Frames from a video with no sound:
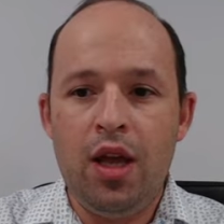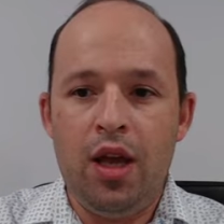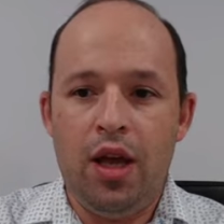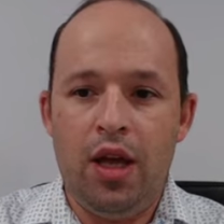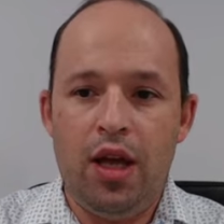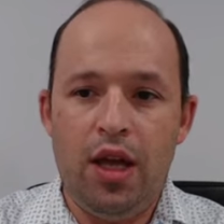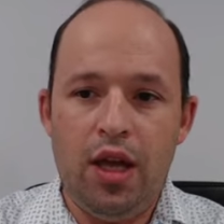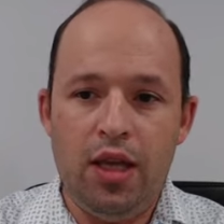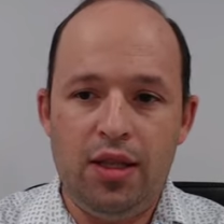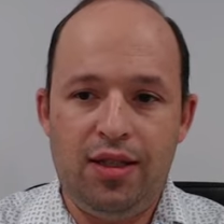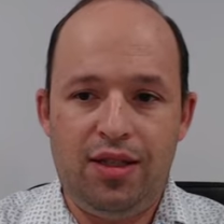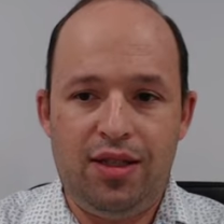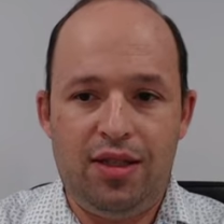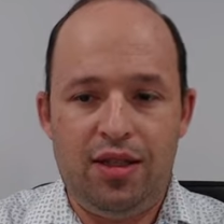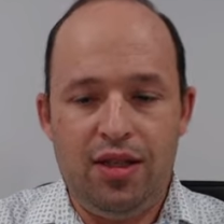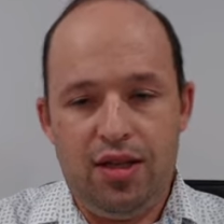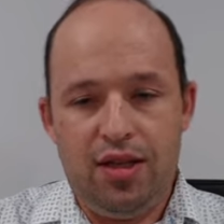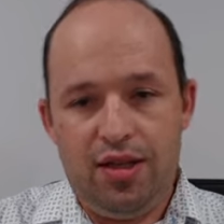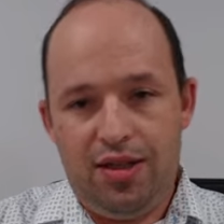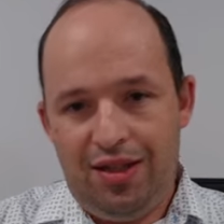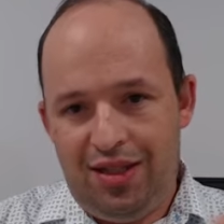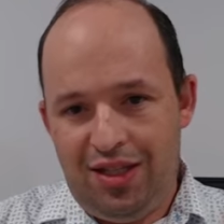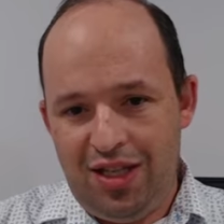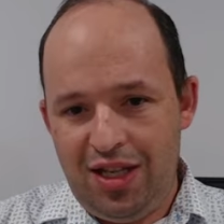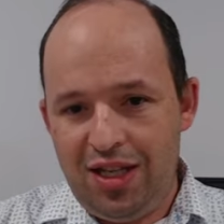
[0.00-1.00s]
It's
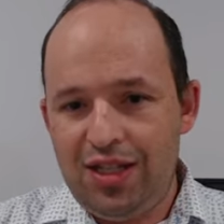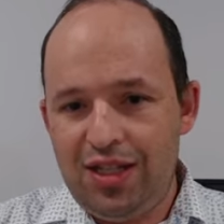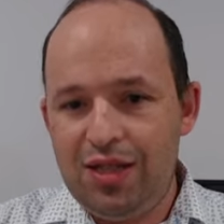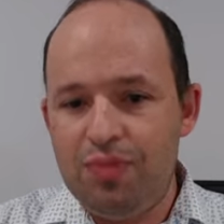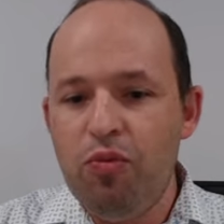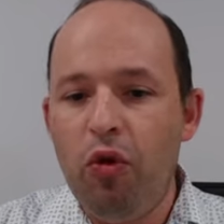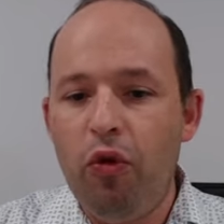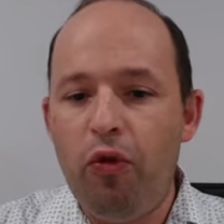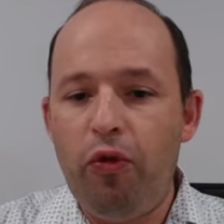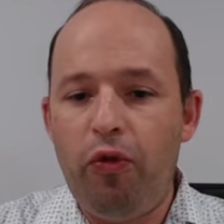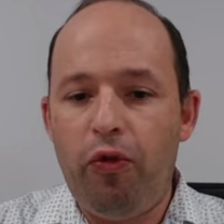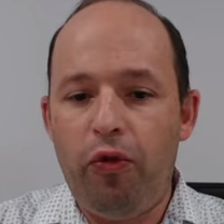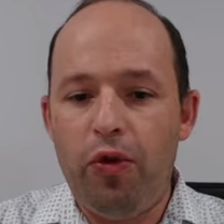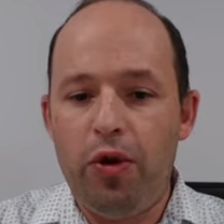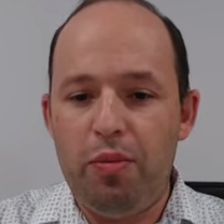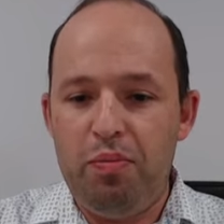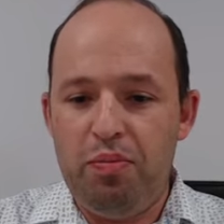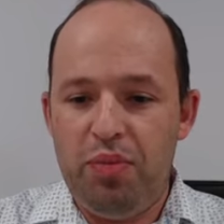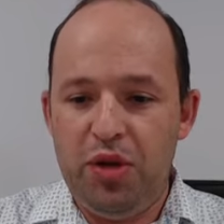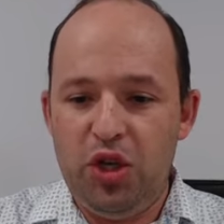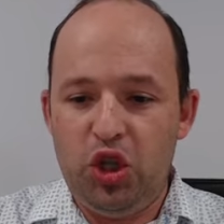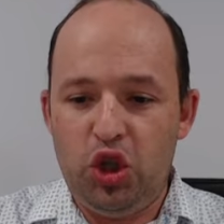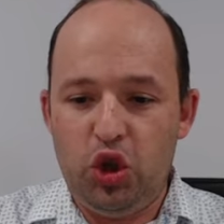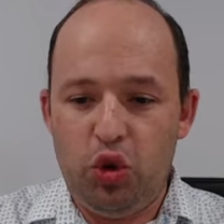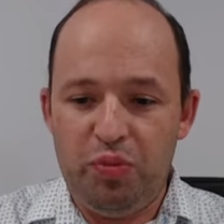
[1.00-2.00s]
six move
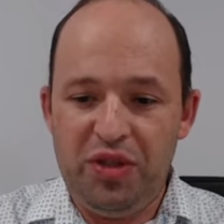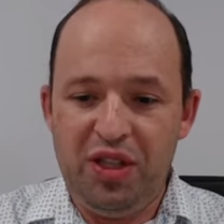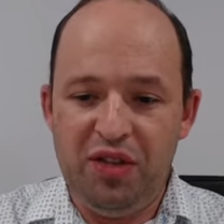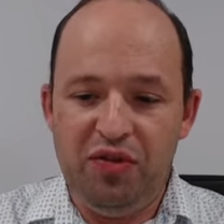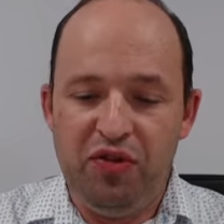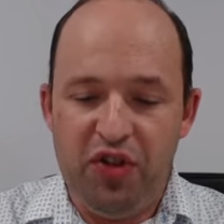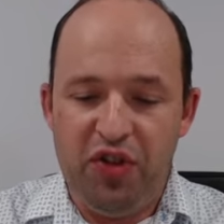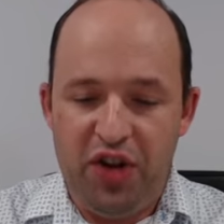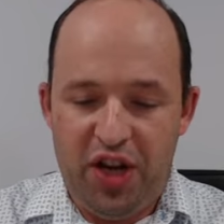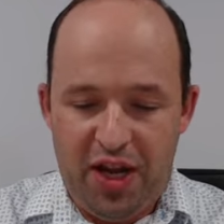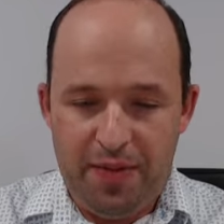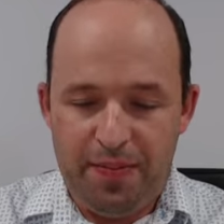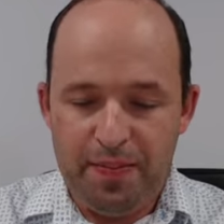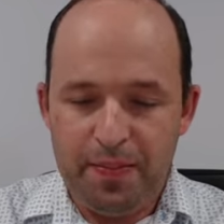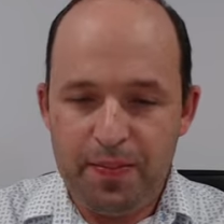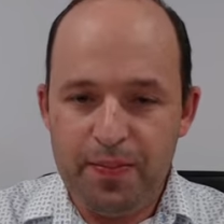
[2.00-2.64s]
bishop d3.